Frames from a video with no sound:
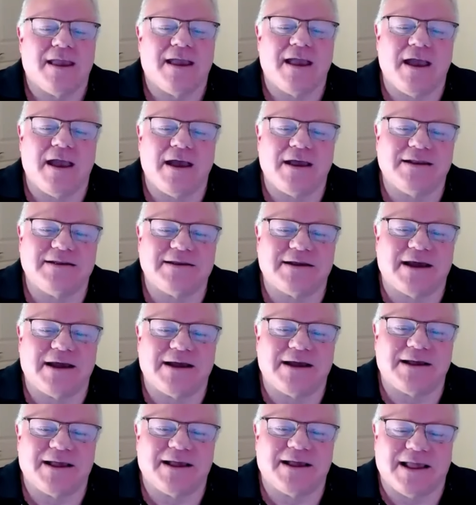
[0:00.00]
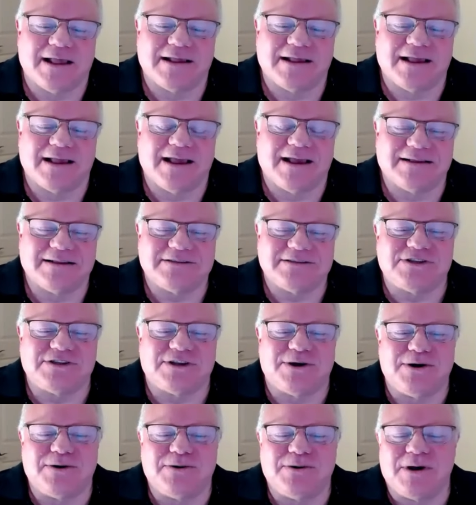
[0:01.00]
And
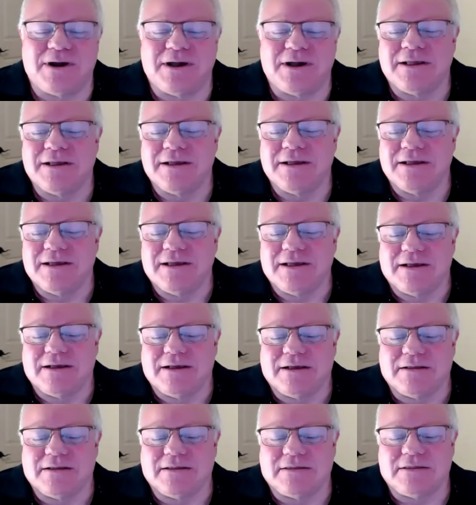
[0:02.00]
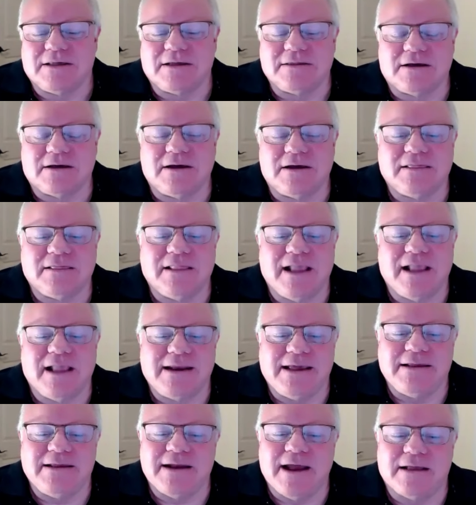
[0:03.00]
so the
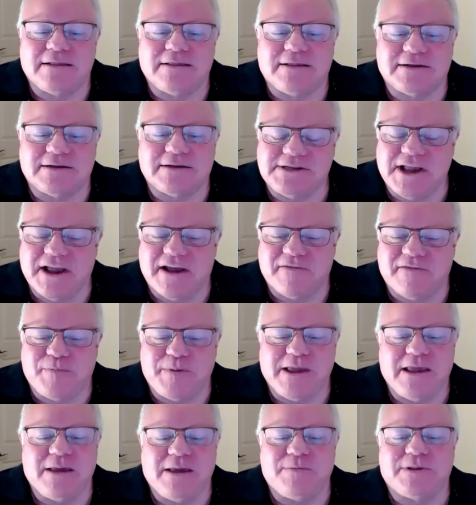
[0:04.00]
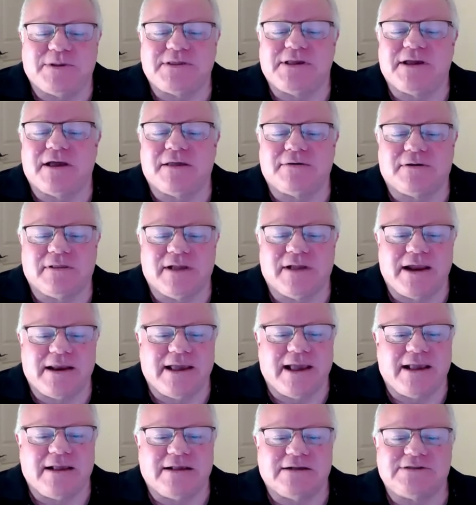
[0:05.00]
lady, not the CFP, but the other
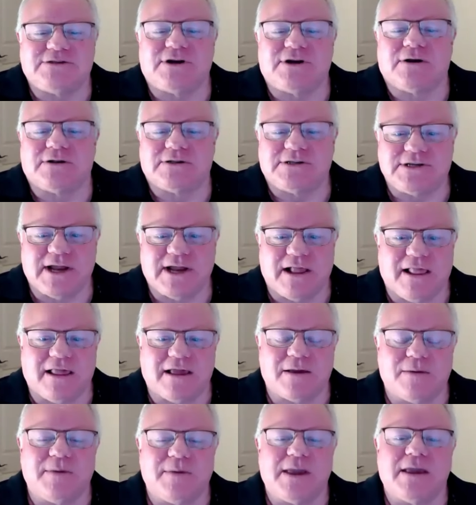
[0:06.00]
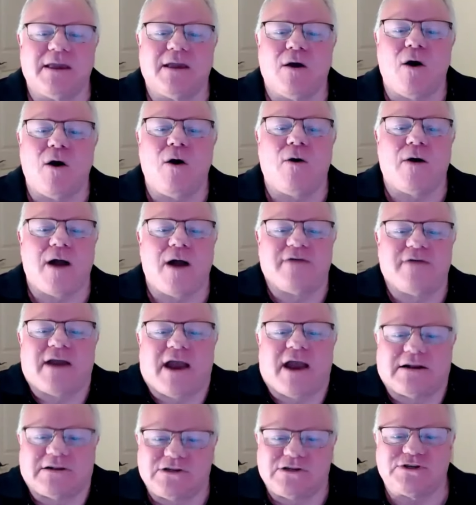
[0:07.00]
lady starts telling me, oh, I've
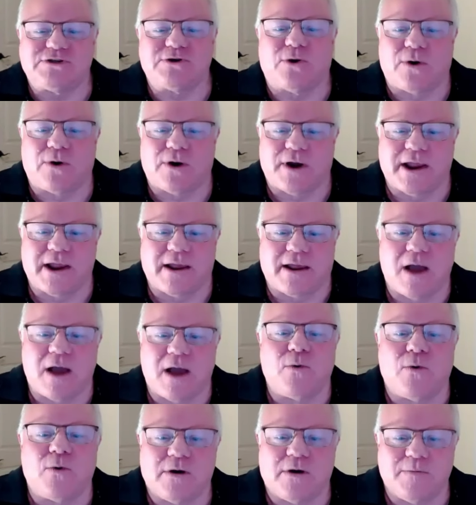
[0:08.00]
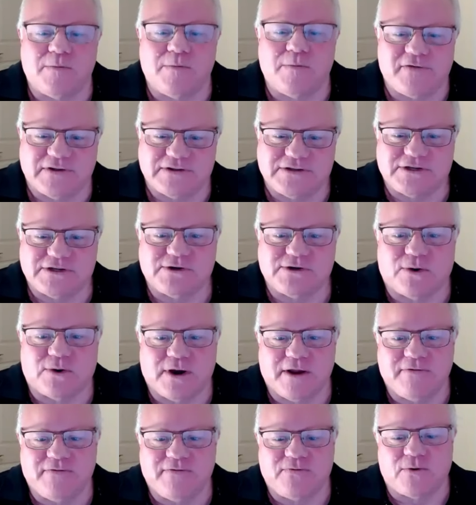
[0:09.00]
got a story, a Warren Buffett
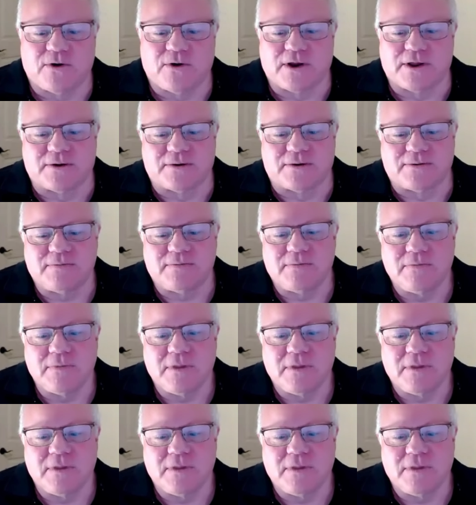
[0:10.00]
story for you.